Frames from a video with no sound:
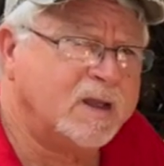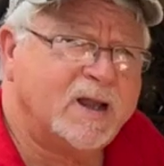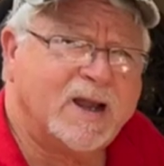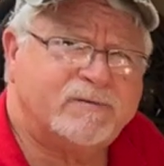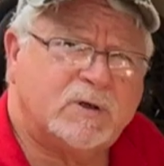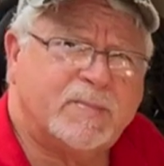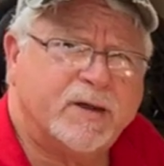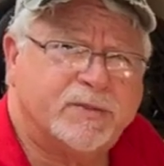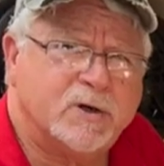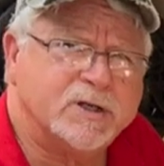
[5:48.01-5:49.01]
After
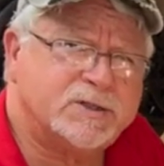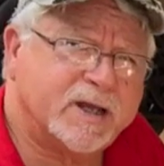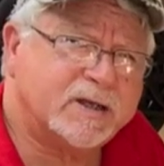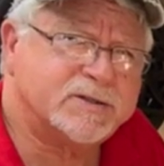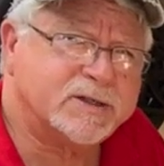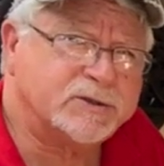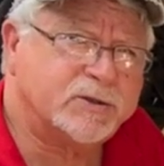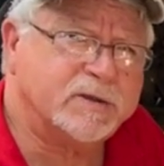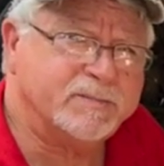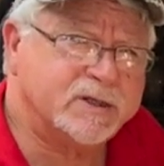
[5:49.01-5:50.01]
about 30 seconds, I
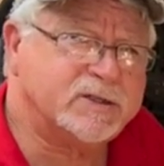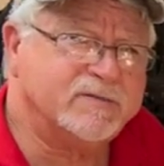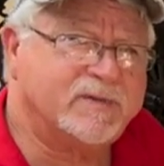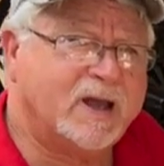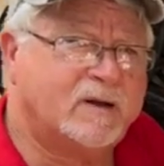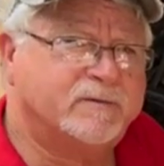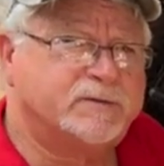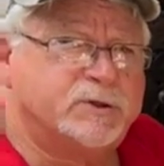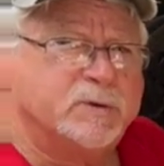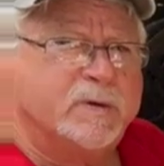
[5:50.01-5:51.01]
turn the mixing valve
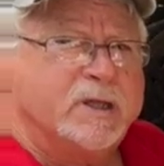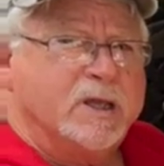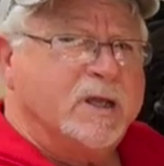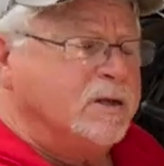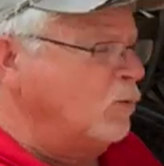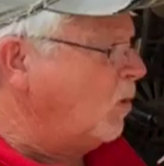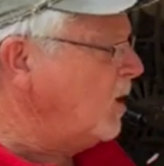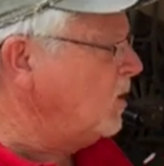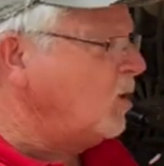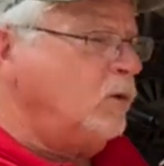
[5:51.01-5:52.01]
to the
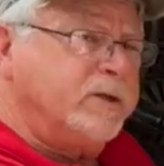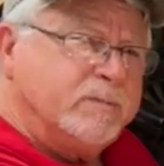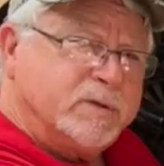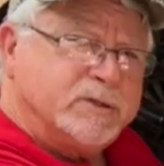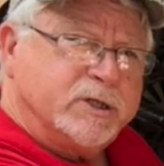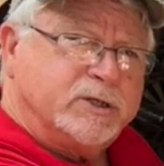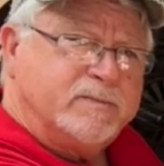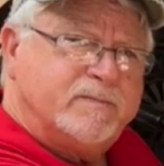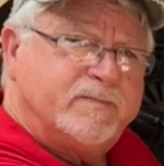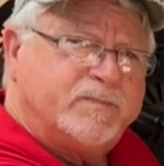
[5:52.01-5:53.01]
water only
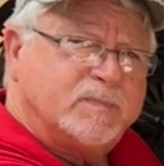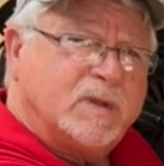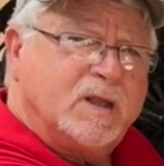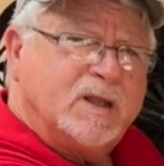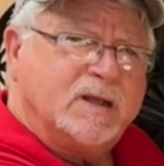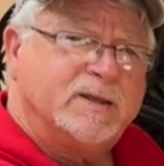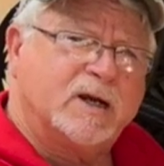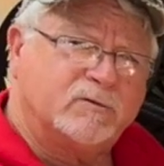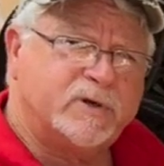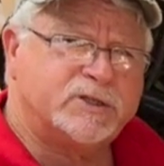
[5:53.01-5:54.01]
position and let
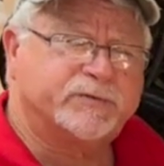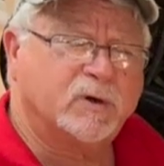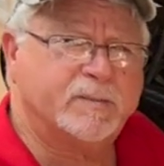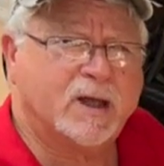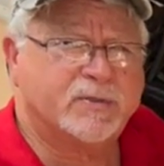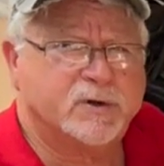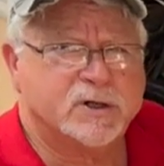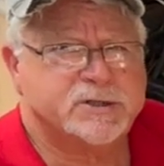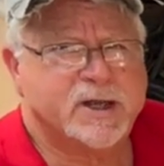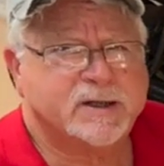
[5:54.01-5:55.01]
it rinse for about
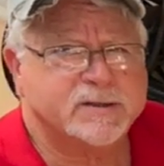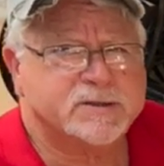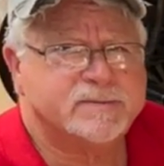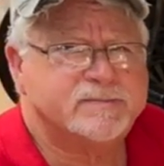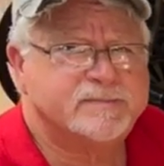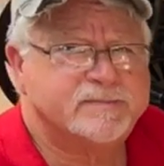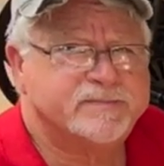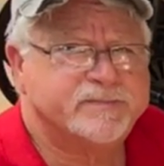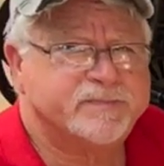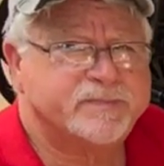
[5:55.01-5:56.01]
30 seconds.
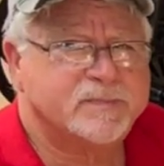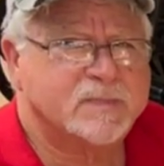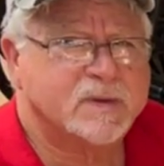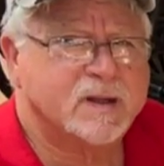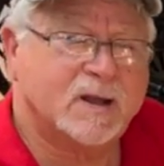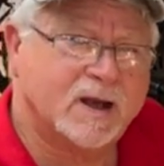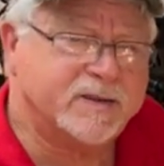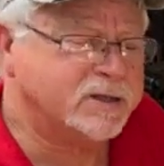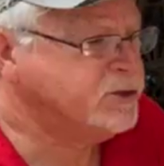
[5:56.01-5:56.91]
I then